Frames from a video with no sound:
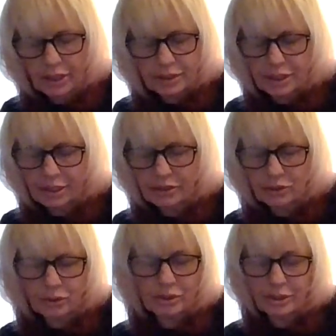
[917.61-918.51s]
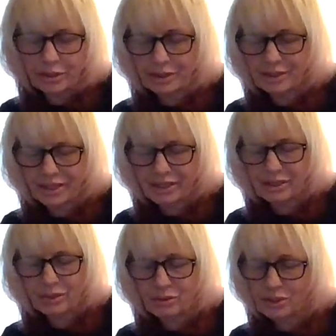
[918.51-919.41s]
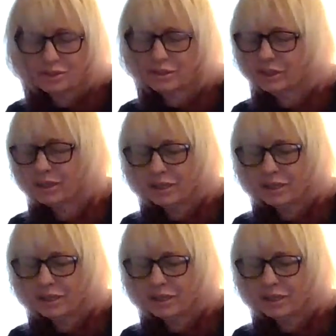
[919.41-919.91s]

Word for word: Ten of Swords on the Ten of Swords,